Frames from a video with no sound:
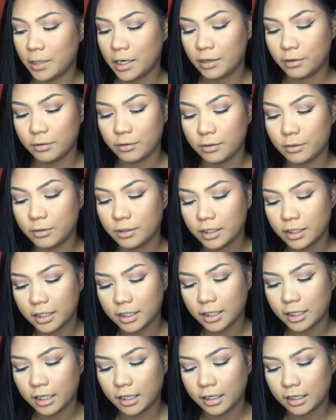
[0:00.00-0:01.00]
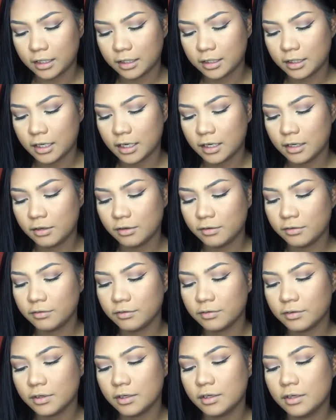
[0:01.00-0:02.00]
powder again and kind
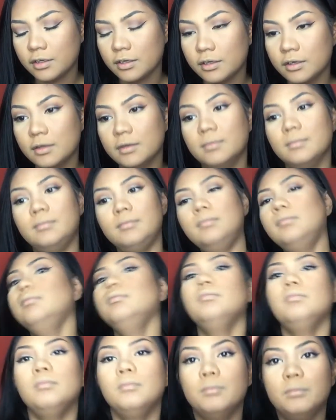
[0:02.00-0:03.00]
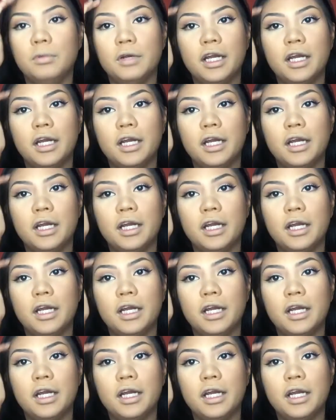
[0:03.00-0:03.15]
of